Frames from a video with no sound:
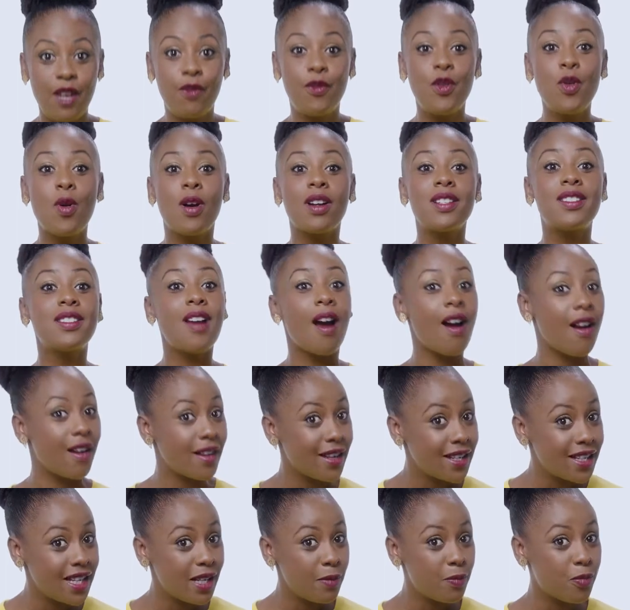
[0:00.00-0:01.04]
if you are
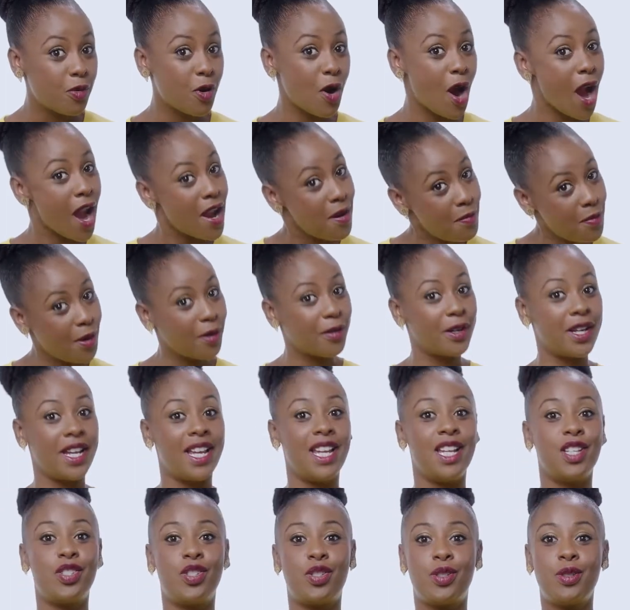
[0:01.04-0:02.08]
targeting
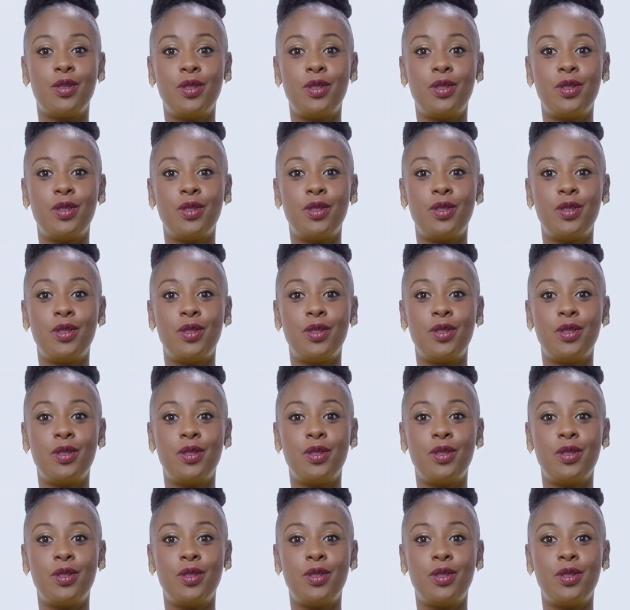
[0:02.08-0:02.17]
primary-age